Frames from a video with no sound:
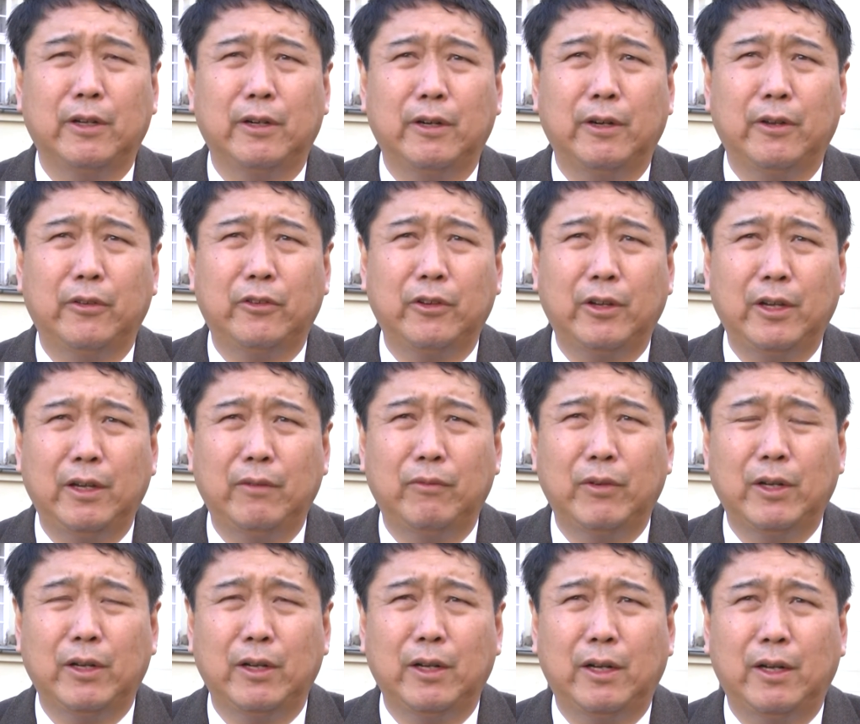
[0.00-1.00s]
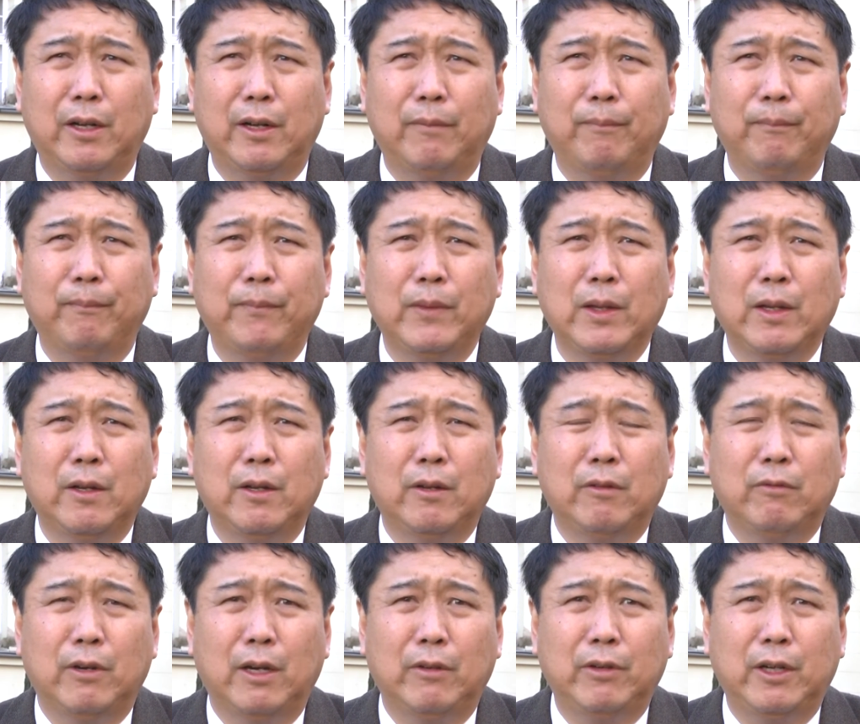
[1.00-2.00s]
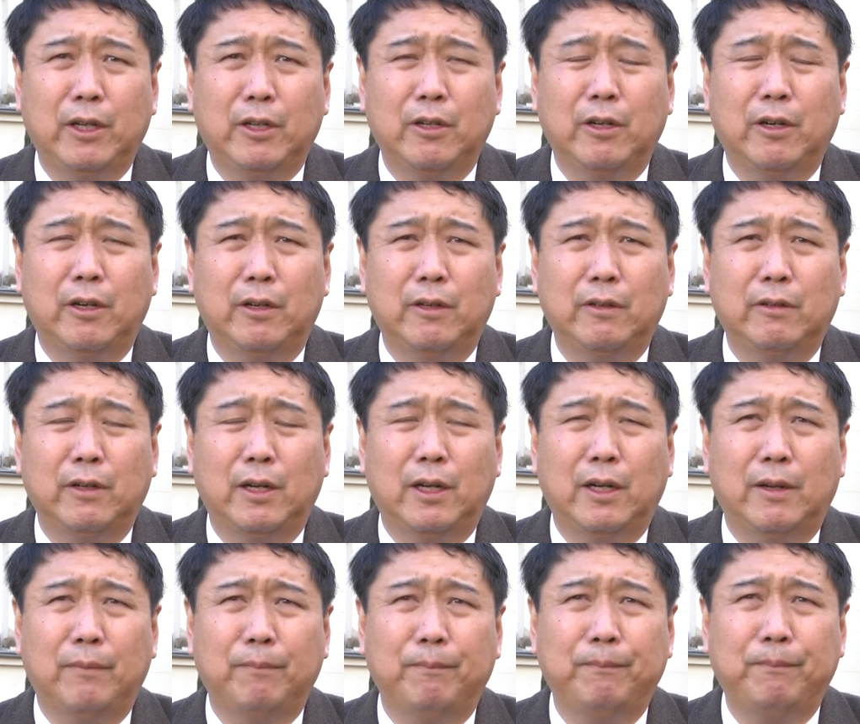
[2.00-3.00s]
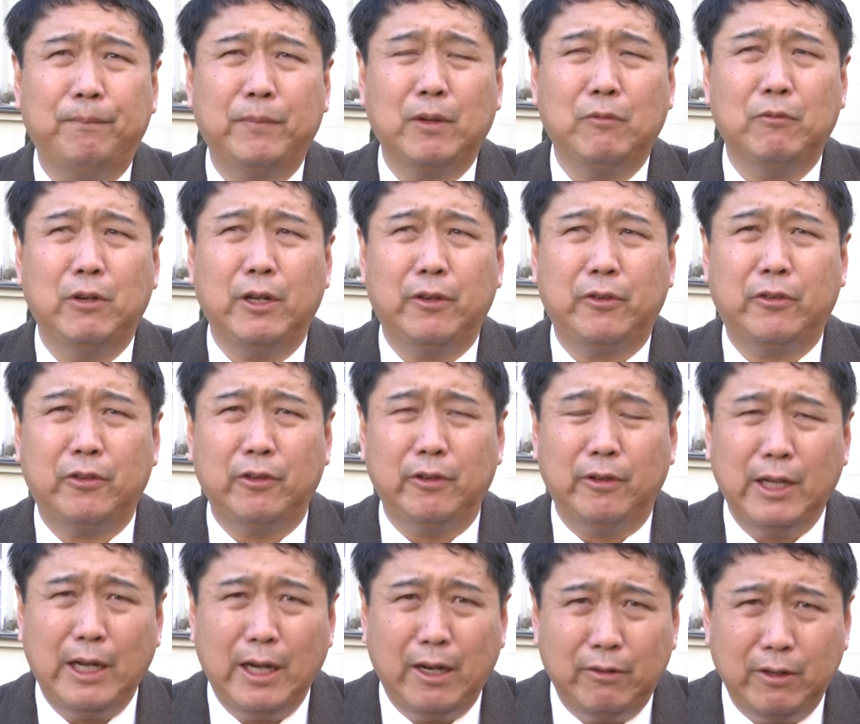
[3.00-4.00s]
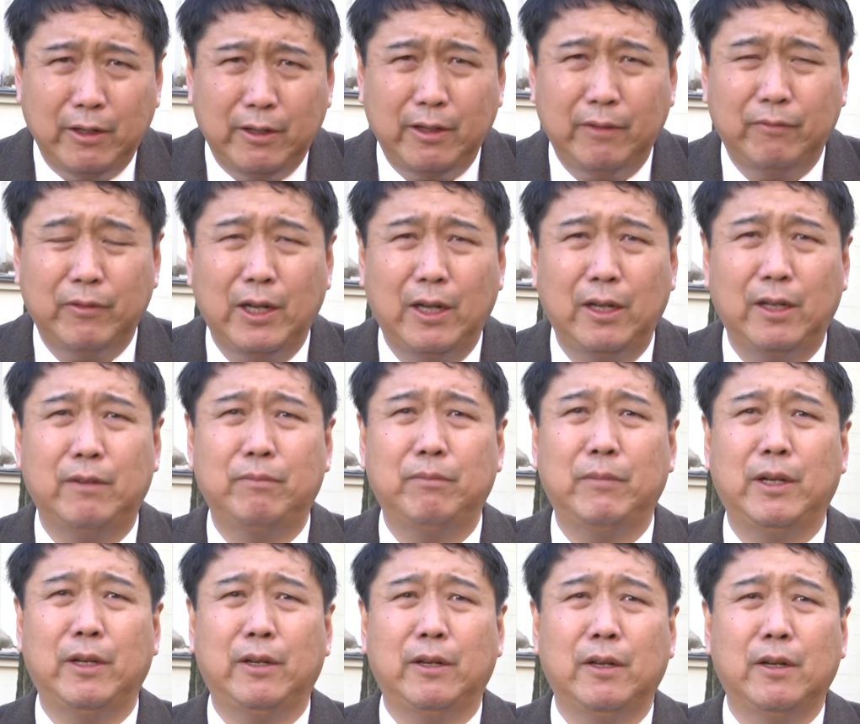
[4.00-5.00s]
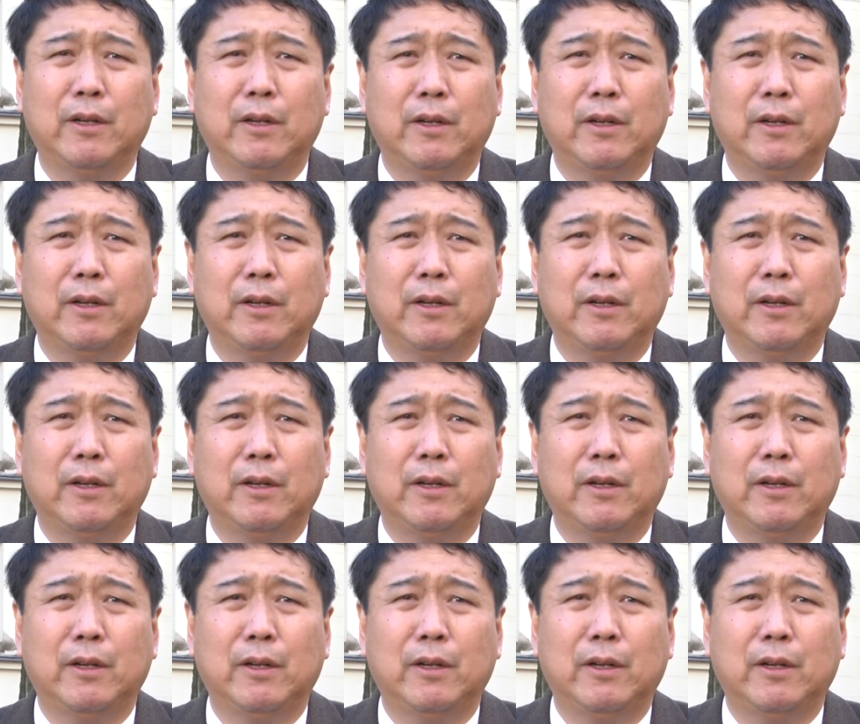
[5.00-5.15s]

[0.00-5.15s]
is even what we call what's now in development,